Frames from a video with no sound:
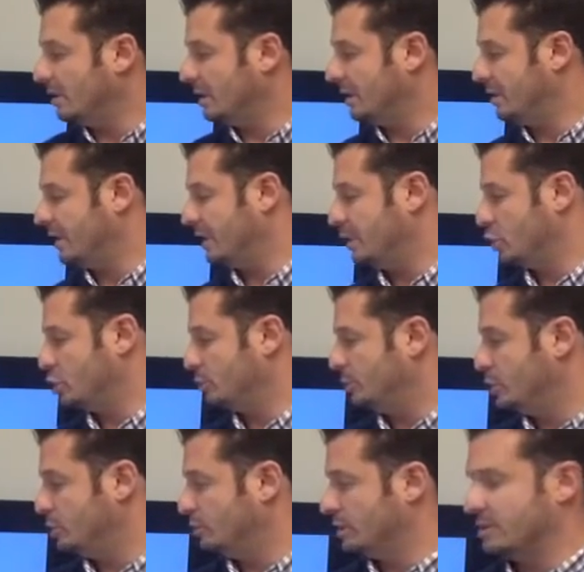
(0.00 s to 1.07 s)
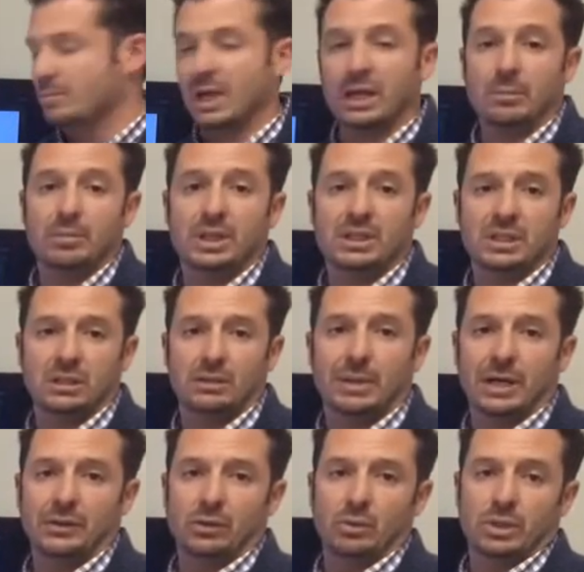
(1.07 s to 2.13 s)
the thing you should be doing is make a big deal
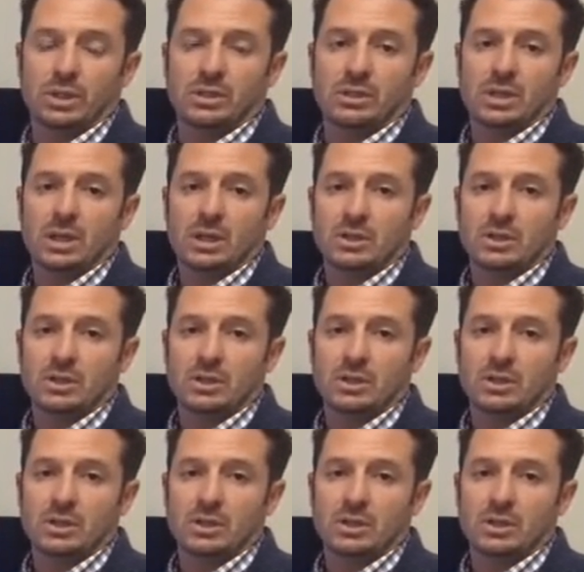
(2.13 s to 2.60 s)
about the wins.